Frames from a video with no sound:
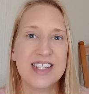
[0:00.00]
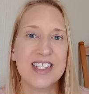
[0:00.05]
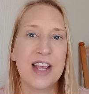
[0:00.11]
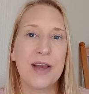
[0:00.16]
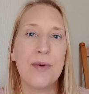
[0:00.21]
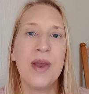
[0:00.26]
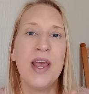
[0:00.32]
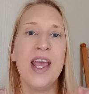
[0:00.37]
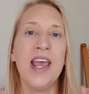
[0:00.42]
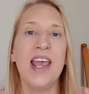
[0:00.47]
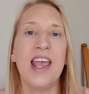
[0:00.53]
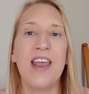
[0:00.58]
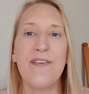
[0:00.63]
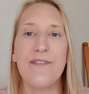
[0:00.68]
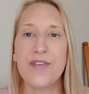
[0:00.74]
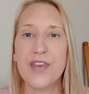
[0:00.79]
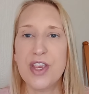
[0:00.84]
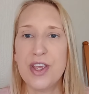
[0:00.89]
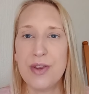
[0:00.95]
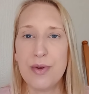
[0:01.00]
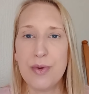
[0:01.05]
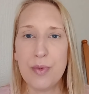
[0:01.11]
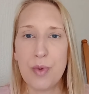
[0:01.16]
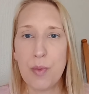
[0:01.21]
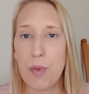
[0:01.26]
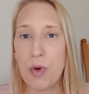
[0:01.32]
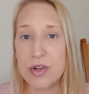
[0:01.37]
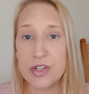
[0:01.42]
So if
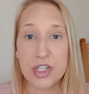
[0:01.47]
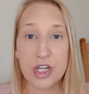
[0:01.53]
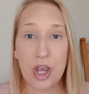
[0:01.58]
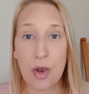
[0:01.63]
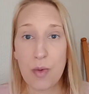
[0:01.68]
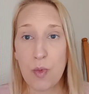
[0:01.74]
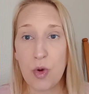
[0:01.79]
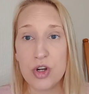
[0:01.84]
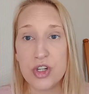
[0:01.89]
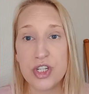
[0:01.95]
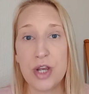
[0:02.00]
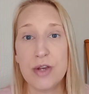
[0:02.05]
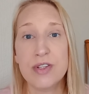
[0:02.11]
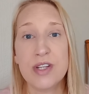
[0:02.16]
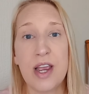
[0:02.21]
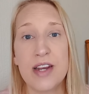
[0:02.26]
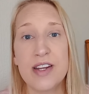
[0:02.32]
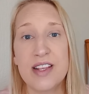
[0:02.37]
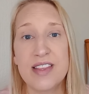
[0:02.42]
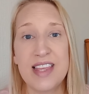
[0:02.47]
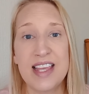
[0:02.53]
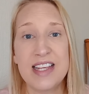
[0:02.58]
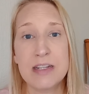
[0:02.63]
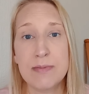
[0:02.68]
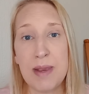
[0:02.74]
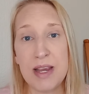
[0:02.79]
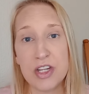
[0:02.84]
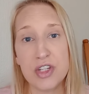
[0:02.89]
you want to go and watch those kind of
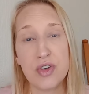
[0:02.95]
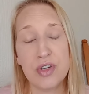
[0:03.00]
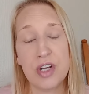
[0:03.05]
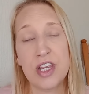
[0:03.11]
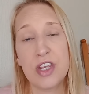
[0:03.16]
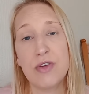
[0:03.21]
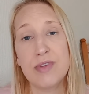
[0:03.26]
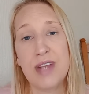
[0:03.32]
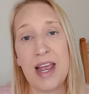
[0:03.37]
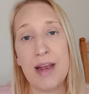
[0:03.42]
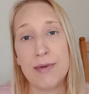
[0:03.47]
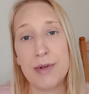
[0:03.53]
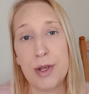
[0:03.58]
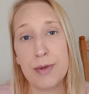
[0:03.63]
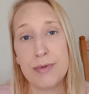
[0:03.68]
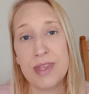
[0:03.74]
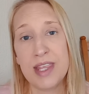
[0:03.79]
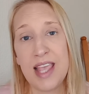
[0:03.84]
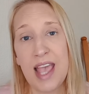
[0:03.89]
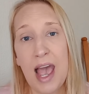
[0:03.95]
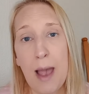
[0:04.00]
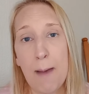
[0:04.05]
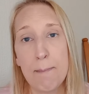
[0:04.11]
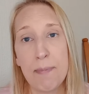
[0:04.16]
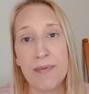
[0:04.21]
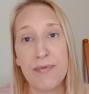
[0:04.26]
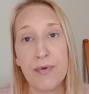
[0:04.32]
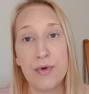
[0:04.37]
things, make sure that you download the
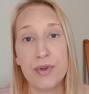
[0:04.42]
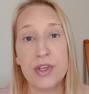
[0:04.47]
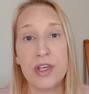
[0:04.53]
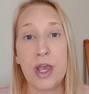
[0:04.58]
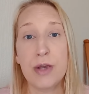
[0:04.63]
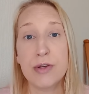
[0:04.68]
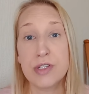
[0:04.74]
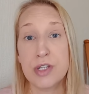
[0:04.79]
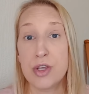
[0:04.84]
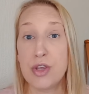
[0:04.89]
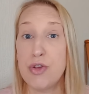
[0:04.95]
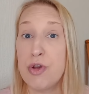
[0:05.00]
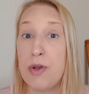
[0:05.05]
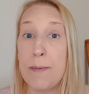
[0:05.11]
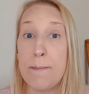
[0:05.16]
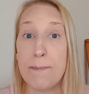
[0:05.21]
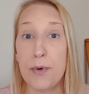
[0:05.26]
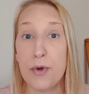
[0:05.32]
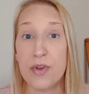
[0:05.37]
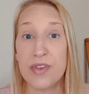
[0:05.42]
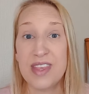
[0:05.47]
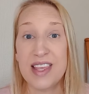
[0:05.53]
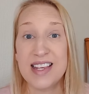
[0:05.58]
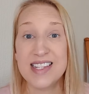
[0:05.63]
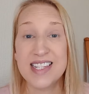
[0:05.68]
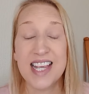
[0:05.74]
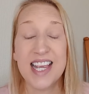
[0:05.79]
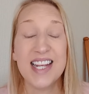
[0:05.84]
app before you go so you can book
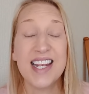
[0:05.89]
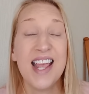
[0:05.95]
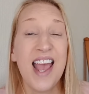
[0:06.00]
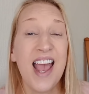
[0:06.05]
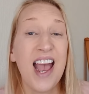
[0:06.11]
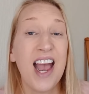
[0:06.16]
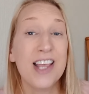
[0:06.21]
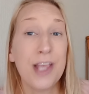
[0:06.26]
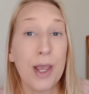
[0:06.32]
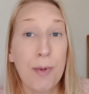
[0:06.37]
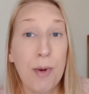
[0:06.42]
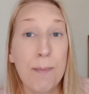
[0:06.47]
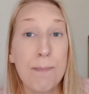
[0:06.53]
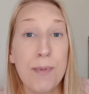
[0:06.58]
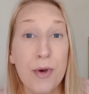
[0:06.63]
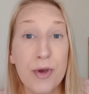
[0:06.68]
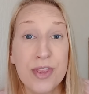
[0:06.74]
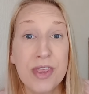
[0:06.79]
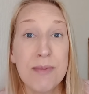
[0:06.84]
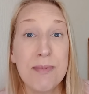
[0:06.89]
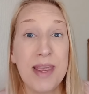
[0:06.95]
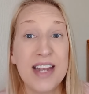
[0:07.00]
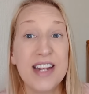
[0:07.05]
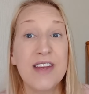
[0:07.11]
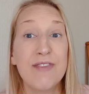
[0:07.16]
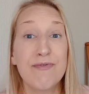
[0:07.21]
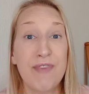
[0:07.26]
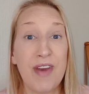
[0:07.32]
things in, and I would book them
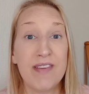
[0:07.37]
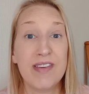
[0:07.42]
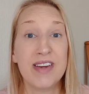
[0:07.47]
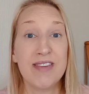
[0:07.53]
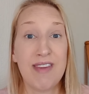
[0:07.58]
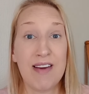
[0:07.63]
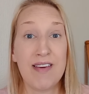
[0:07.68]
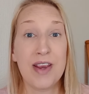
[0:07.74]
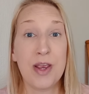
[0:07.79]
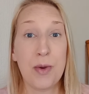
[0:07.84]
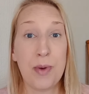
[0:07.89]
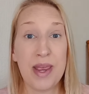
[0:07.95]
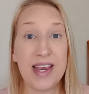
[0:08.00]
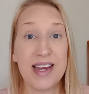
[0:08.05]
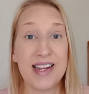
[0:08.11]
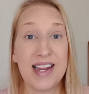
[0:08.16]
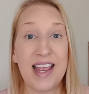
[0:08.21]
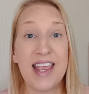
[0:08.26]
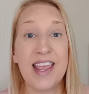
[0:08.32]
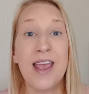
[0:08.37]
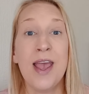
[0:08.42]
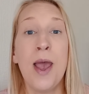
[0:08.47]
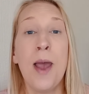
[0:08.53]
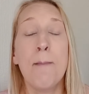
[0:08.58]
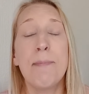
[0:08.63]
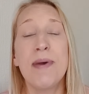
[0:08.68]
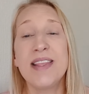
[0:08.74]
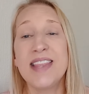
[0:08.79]
in very, very quickly.
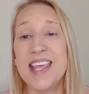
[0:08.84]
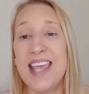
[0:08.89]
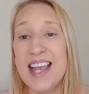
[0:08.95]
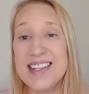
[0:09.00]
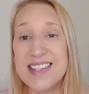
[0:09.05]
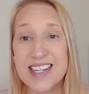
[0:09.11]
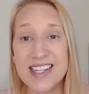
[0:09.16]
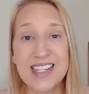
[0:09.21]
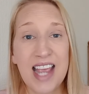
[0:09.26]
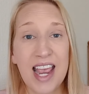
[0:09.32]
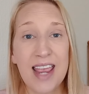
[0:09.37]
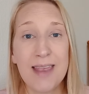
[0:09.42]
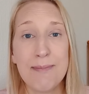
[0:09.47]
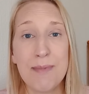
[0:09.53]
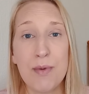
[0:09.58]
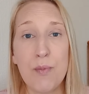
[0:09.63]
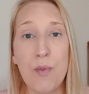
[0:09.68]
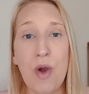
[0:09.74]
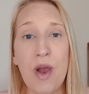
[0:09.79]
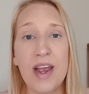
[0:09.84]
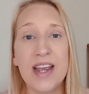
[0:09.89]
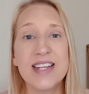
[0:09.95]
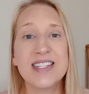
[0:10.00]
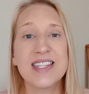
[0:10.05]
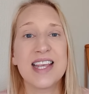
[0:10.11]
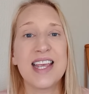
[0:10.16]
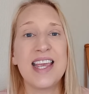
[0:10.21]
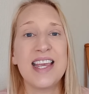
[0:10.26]
But the entertainment
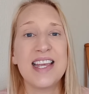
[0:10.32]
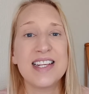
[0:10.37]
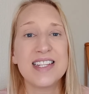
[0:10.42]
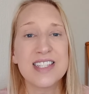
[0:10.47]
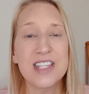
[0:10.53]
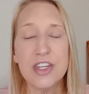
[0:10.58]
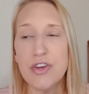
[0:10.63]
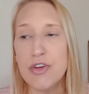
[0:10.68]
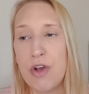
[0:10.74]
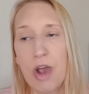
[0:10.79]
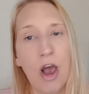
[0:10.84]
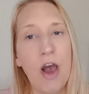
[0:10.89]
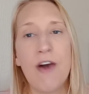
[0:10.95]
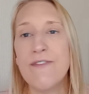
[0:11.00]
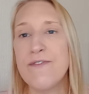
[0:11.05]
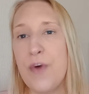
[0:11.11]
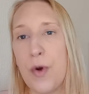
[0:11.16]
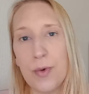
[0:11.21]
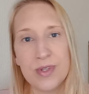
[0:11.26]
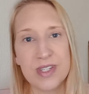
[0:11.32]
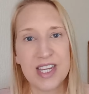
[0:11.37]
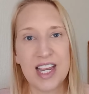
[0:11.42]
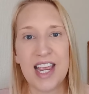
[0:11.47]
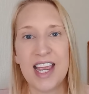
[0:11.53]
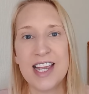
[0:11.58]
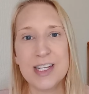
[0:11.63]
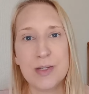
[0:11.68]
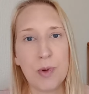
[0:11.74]
wise is, you can't fault
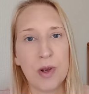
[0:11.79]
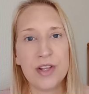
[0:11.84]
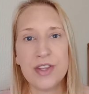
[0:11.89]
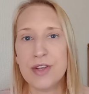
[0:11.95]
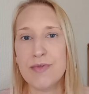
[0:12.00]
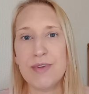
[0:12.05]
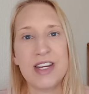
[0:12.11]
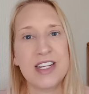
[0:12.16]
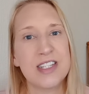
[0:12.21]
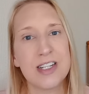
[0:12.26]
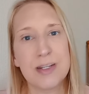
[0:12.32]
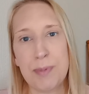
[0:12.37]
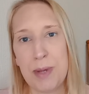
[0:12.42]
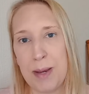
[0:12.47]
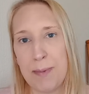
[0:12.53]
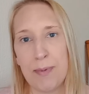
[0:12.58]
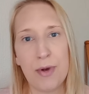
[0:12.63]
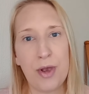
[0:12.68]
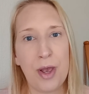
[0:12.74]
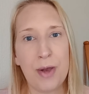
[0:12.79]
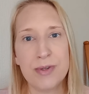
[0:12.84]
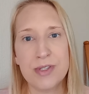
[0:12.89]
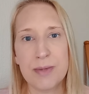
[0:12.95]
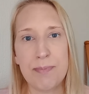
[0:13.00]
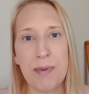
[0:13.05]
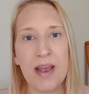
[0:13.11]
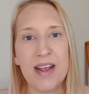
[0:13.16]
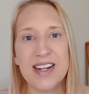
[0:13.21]
it. It's one of the reasons people go
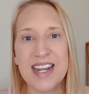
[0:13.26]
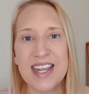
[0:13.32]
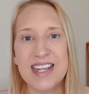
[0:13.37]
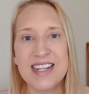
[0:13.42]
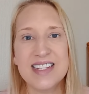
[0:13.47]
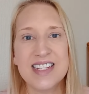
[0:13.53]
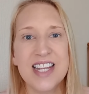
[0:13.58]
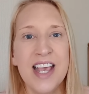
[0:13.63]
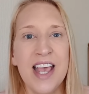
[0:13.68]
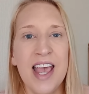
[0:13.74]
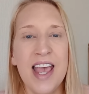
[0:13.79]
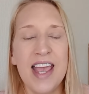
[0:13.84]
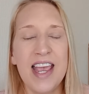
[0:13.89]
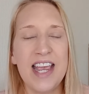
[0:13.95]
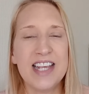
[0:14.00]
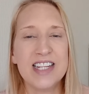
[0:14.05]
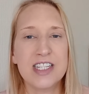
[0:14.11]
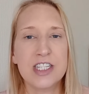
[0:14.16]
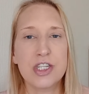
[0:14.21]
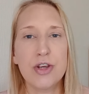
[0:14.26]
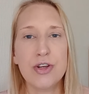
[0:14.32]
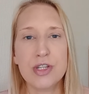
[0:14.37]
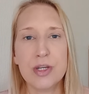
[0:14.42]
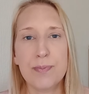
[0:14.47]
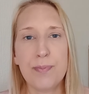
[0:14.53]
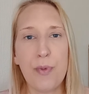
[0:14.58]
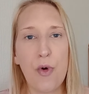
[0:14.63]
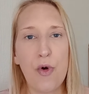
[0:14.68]
to Butlins. It's
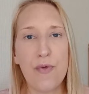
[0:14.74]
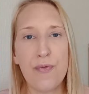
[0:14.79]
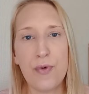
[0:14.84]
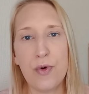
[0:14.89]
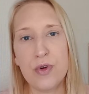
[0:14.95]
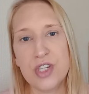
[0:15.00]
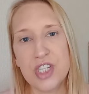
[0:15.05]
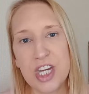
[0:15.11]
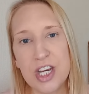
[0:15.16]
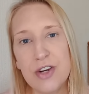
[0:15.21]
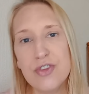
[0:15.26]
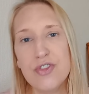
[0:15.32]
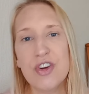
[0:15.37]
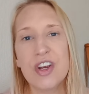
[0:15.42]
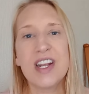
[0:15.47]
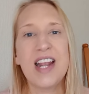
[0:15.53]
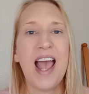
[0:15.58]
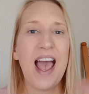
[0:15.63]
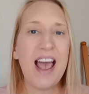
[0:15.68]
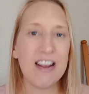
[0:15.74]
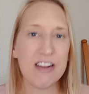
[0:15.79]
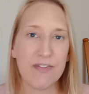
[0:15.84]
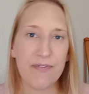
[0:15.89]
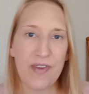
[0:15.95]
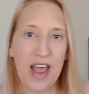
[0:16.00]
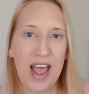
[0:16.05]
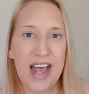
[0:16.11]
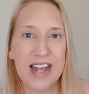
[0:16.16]
suitable for children
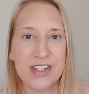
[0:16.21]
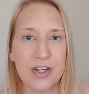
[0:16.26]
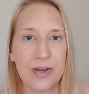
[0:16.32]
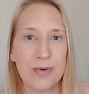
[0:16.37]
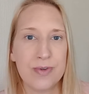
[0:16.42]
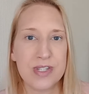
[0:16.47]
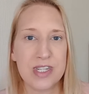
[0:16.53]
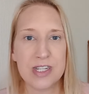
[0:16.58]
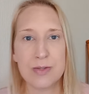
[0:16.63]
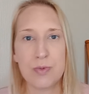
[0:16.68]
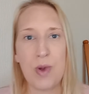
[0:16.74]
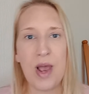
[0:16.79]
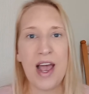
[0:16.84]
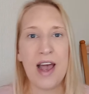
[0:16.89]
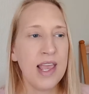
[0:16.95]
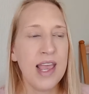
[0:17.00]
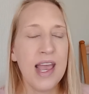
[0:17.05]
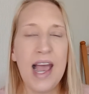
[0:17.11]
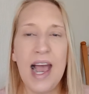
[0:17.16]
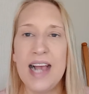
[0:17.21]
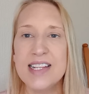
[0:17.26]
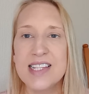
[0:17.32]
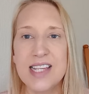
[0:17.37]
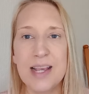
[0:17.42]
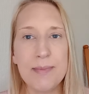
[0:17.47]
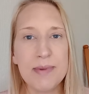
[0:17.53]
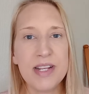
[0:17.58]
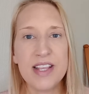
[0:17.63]
and for adults as well. And
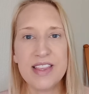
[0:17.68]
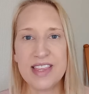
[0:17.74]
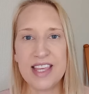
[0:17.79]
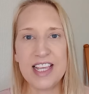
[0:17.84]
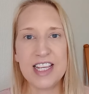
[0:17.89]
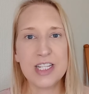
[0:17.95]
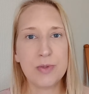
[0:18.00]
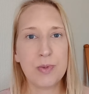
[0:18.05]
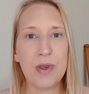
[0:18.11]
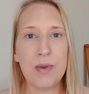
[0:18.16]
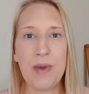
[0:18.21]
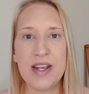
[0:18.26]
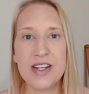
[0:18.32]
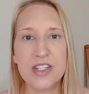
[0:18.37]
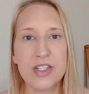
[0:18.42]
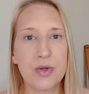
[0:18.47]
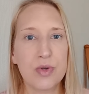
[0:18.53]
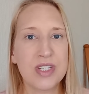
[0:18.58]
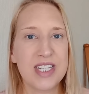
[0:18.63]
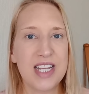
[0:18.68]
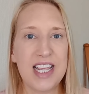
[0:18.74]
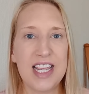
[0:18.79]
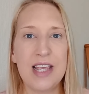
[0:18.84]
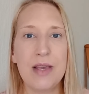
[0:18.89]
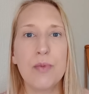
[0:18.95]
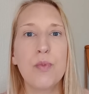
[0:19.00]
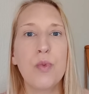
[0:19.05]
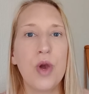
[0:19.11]
some of the things we went to
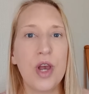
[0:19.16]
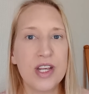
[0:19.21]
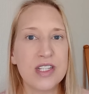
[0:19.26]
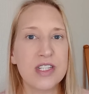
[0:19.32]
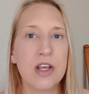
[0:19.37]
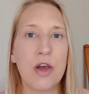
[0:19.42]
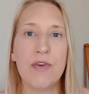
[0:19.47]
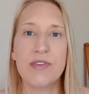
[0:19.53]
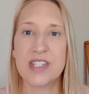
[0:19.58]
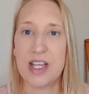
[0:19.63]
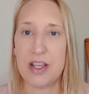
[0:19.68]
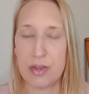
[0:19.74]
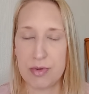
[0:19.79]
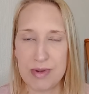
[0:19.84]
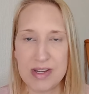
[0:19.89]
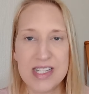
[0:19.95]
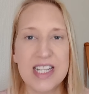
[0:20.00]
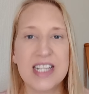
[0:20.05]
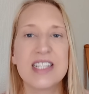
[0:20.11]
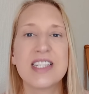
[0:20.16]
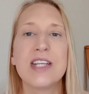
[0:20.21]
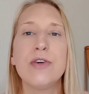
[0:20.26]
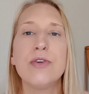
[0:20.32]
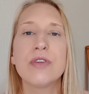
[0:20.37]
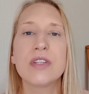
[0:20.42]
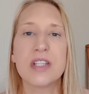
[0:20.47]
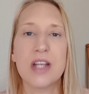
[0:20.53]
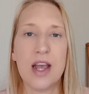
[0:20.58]
see was obviously 360
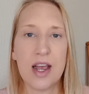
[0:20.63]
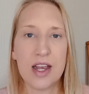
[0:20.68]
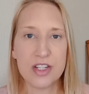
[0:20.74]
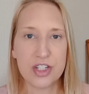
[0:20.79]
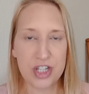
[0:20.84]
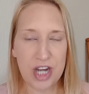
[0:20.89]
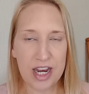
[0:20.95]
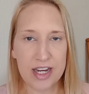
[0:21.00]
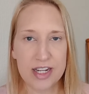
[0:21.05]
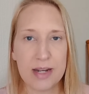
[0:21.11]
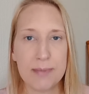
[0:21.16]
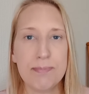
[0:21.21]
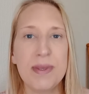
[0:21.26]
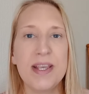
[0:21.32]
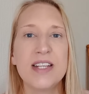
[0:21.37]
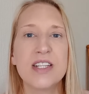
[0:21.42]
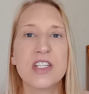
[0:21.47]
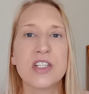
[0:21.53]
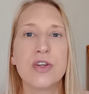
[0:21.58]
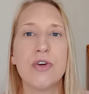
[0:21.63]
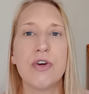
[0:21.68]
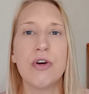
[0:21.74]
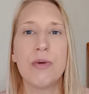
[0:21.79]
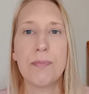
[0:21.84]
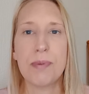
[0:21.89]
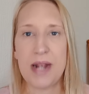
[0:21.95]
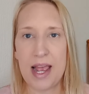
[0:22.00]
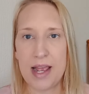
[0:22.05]
All Stars, Jack and the
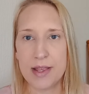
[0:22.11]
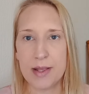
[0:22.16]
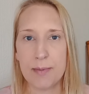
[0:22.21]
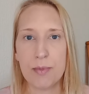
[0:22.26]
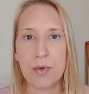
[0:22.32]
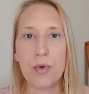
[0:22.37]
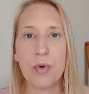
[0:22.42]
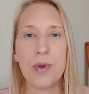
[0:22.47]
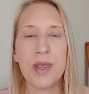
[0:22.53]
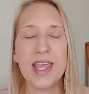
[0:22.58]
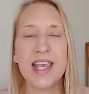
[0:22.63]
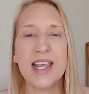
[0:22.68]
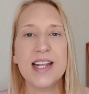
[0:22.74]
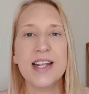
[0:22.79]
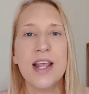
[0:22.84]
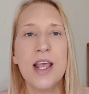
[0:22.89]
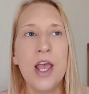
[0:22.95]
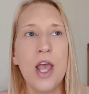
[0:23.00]
Beanstalk, Platinum Queen.